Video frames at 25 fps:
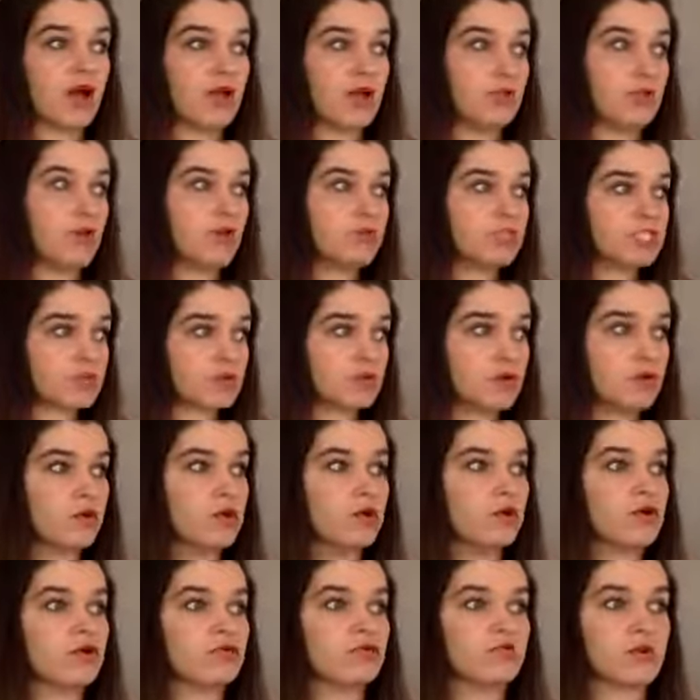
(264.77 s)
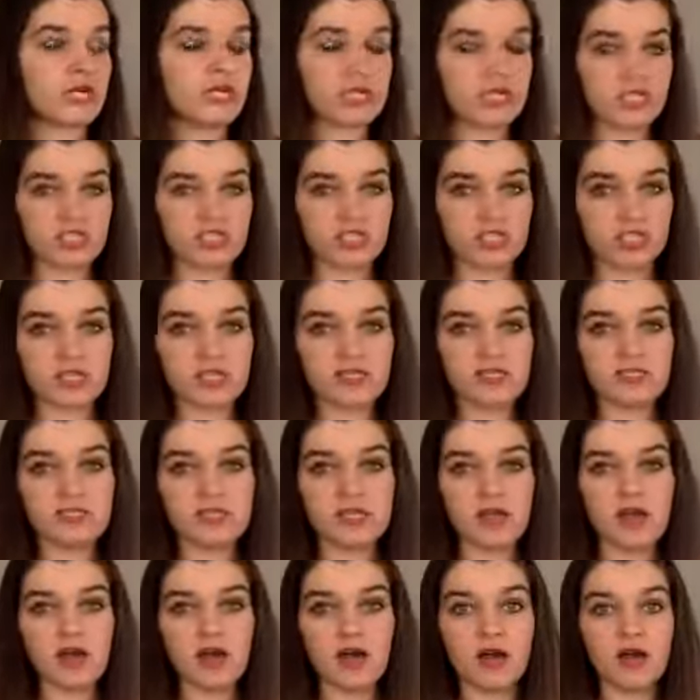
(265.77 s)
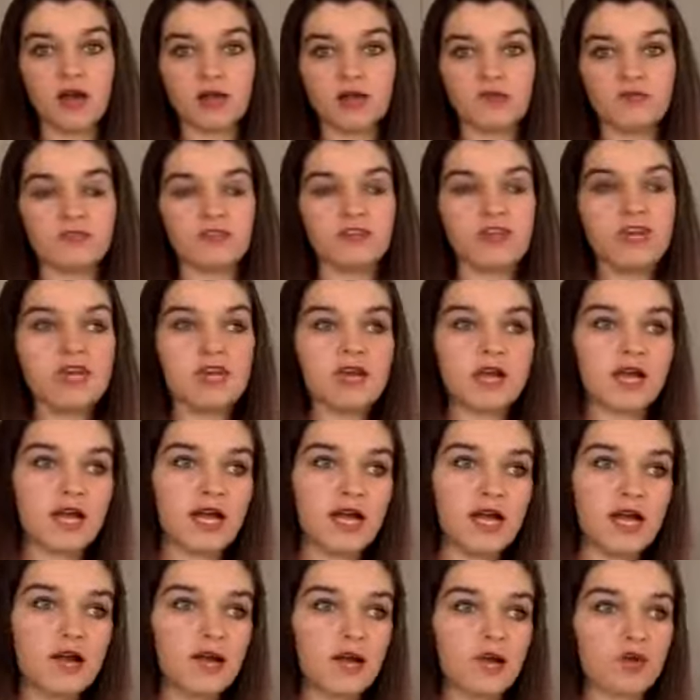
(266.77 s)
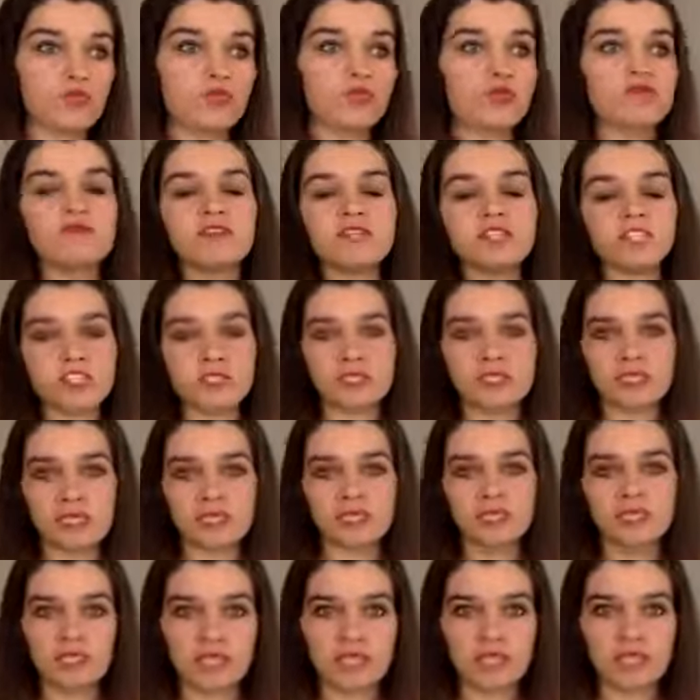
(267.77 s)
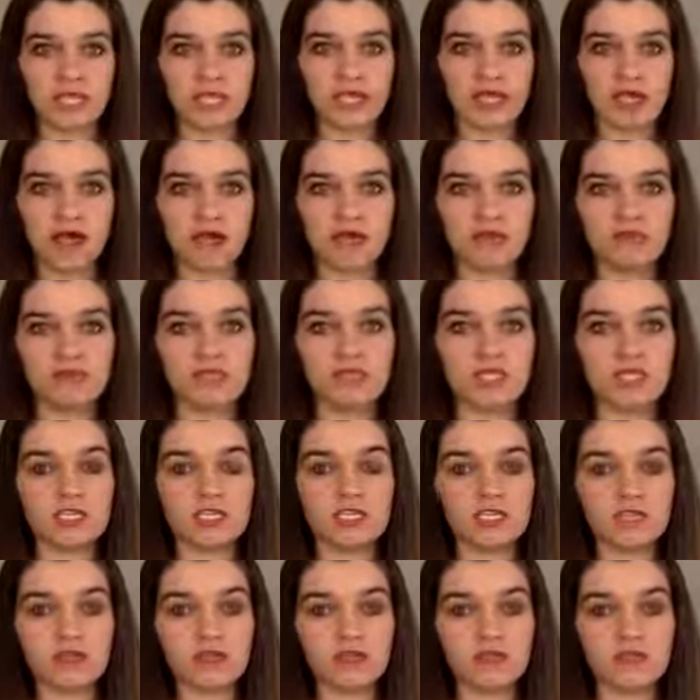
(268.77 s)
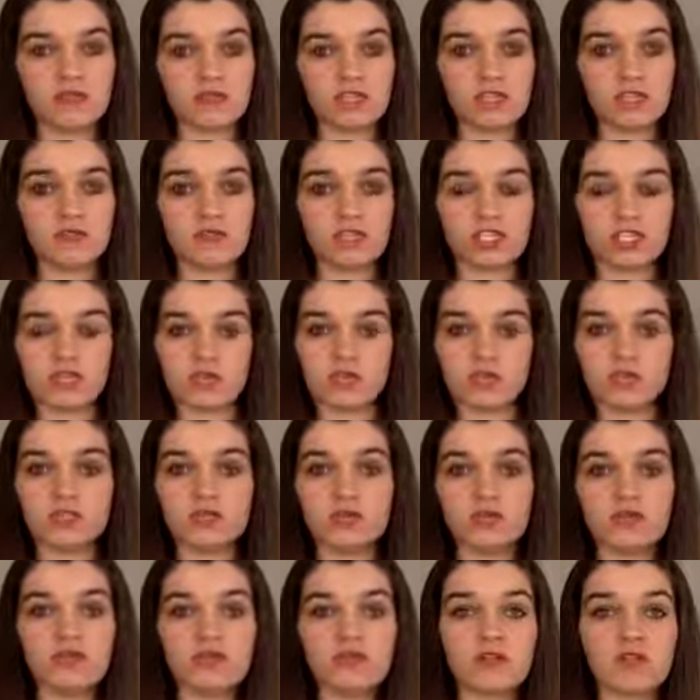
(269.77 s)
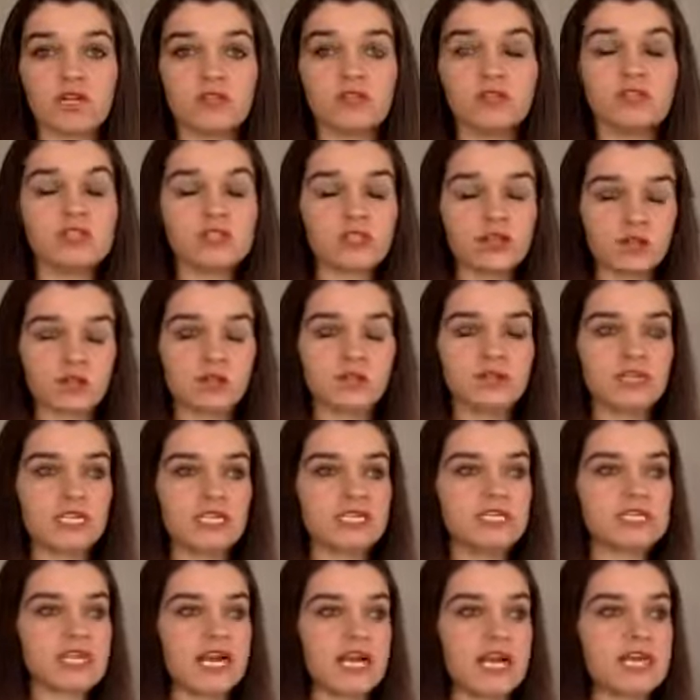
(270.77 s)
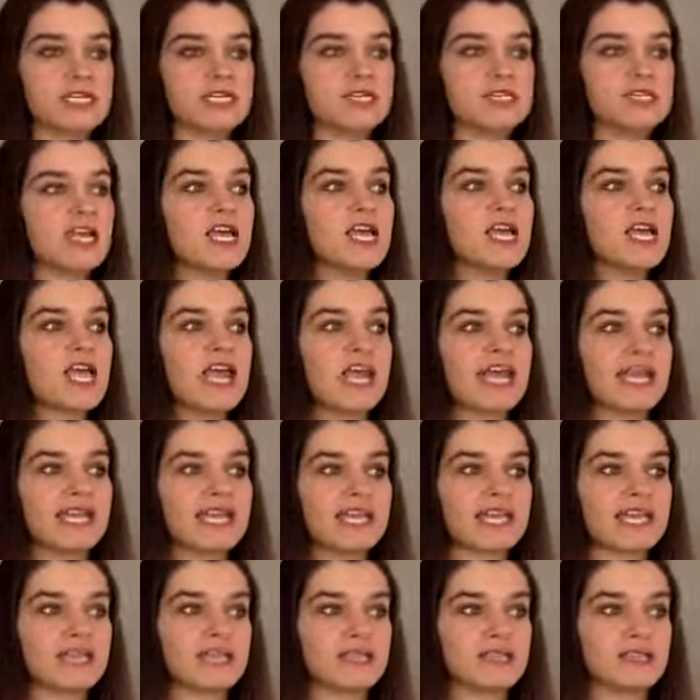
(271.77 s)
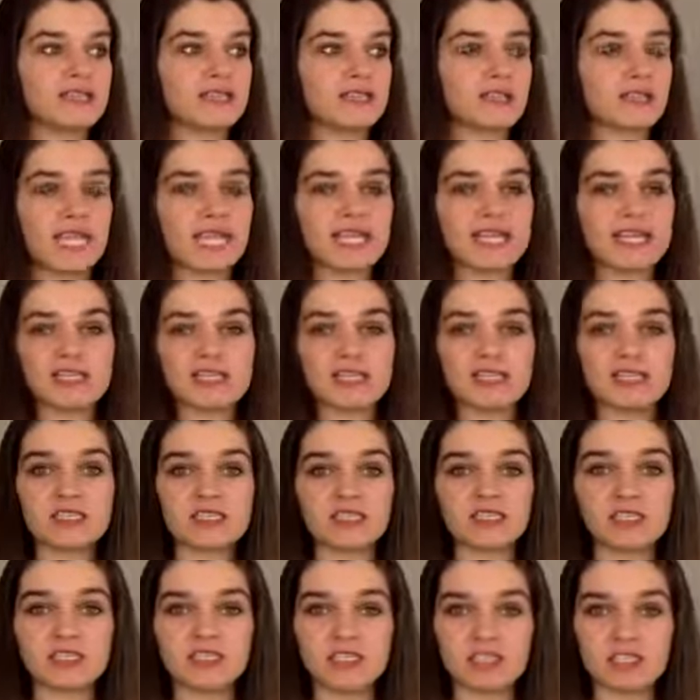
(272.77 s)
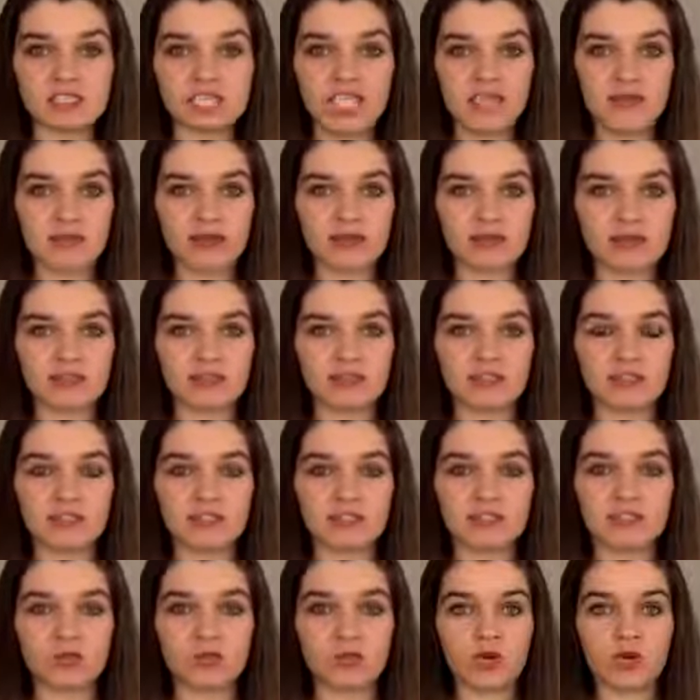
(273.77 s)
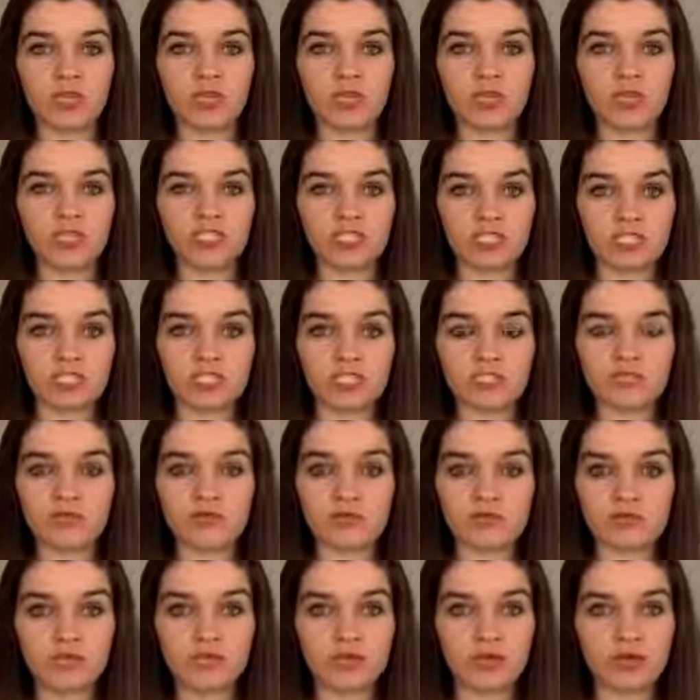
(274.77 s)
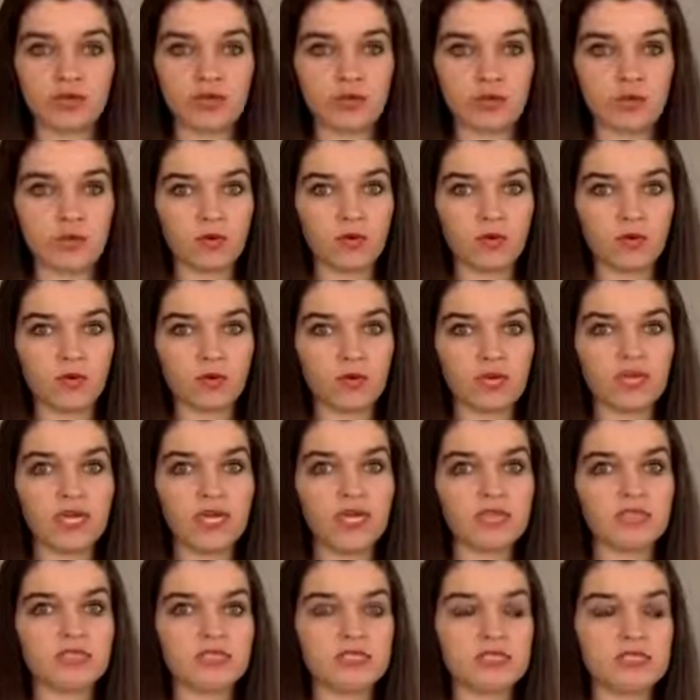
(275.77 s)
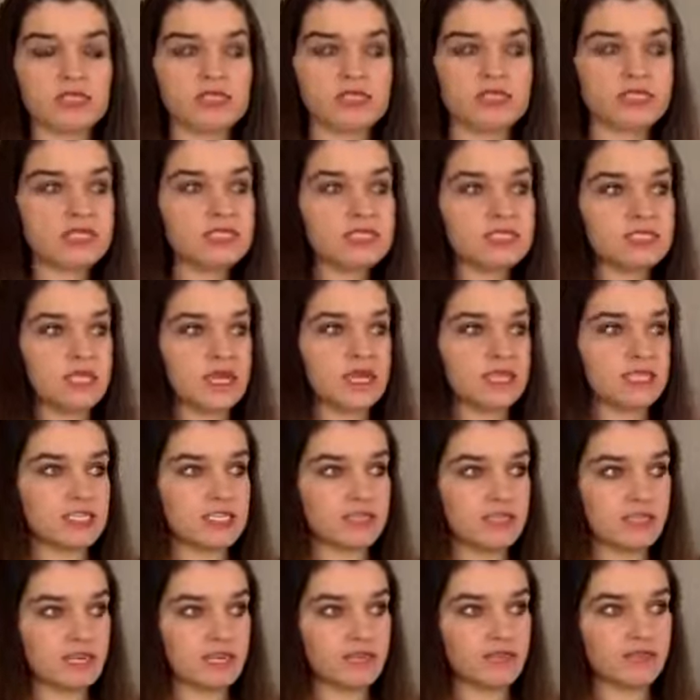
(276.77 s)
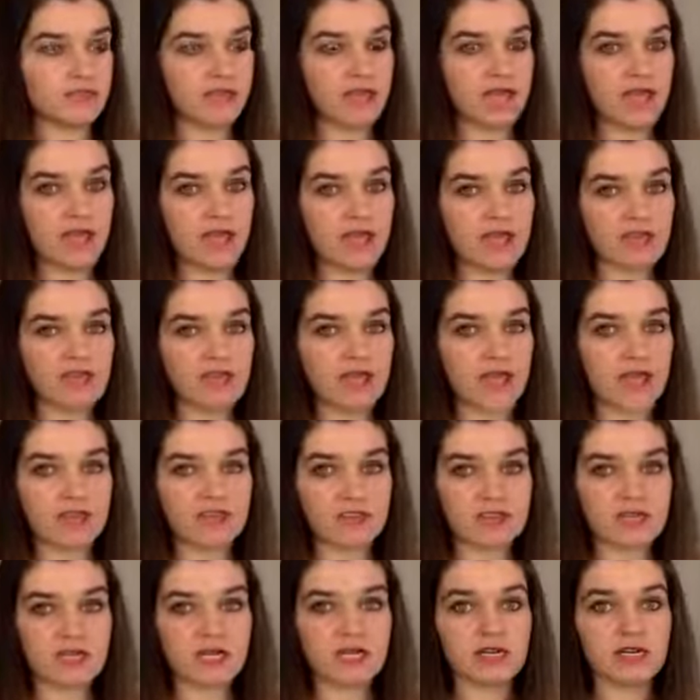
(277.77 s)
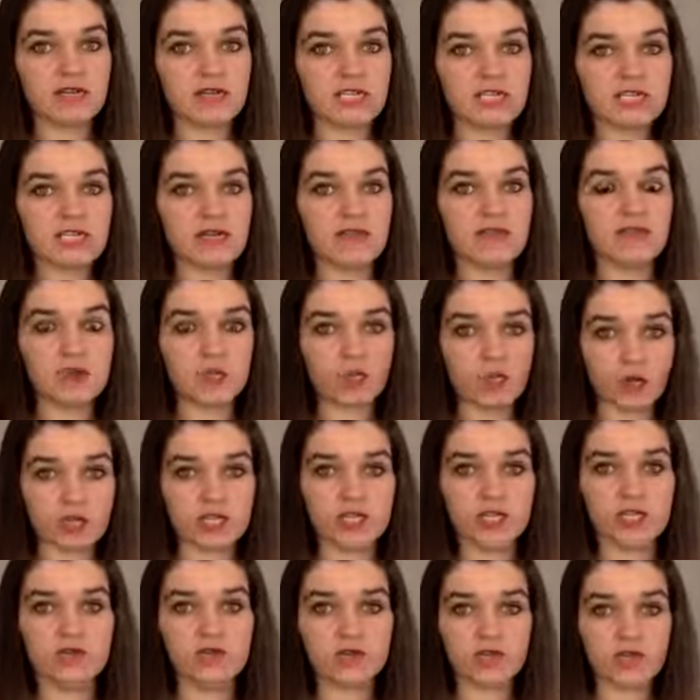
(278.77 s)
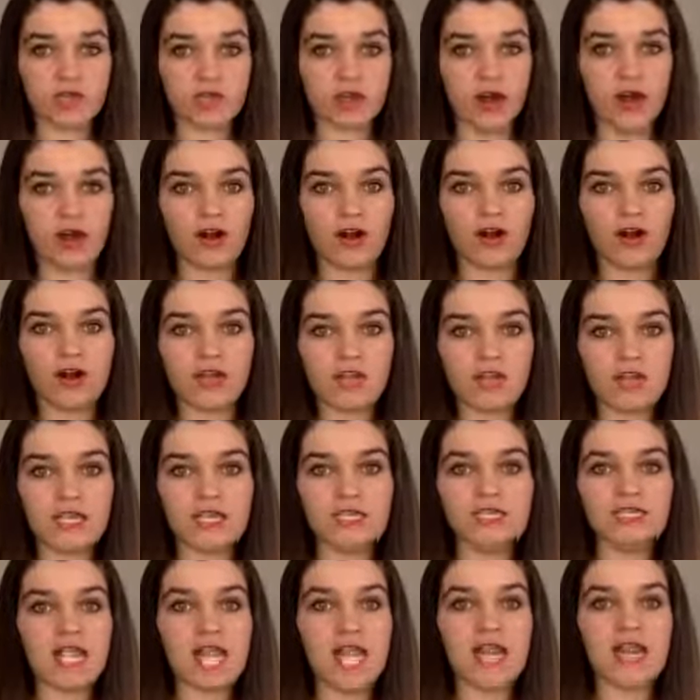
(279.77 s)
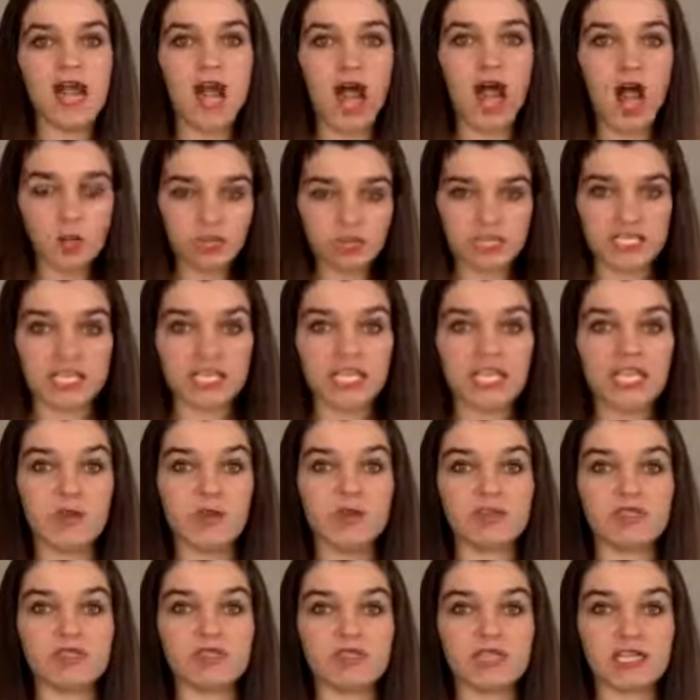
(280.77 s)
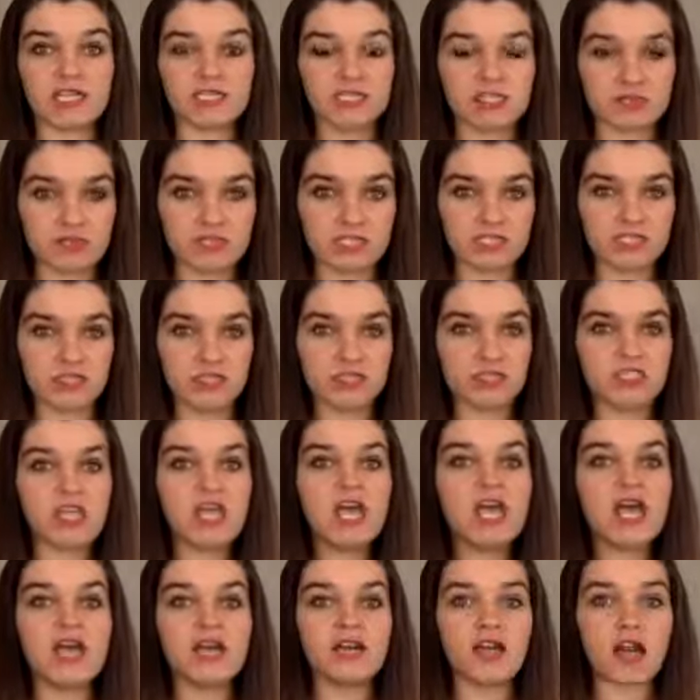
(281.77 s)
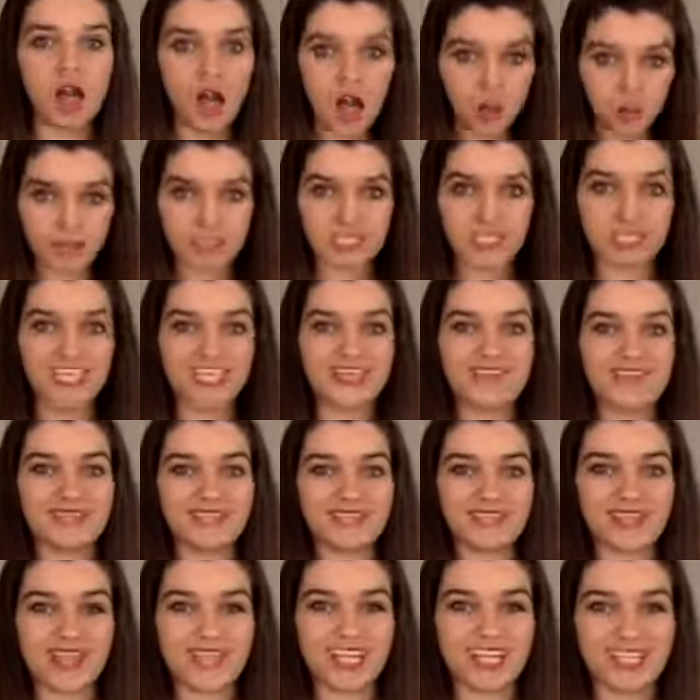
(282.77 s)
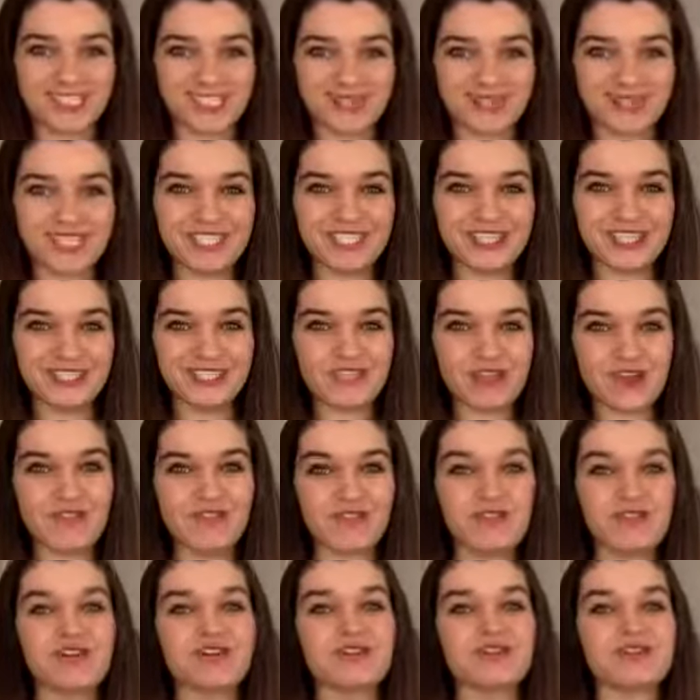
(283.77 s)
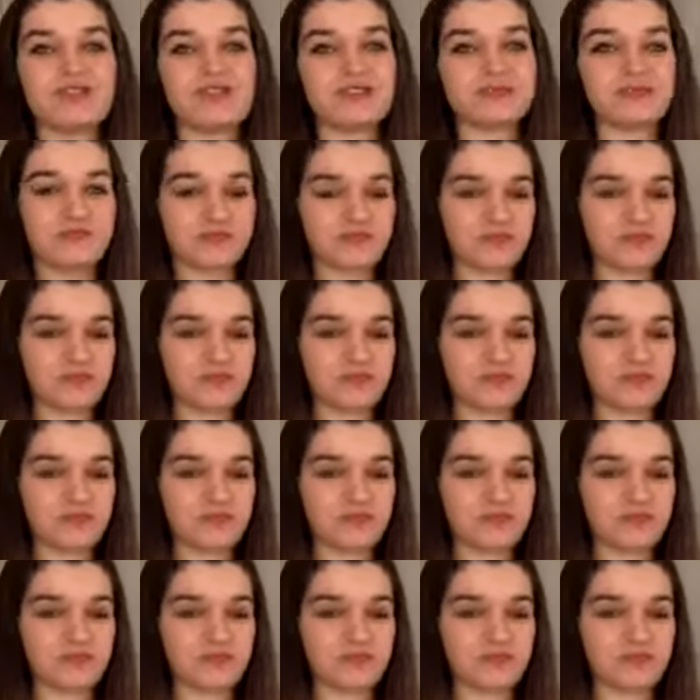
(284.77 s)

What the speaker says: multiple renditions of or revisions, I should say, of the original intuitive eating text. And the latest edition just came out in 2020, which I think is really incredible, because since 1995, Evelyn and Elise have been working really hard on this and updating it with the latest research and updating it with the latest research over and over.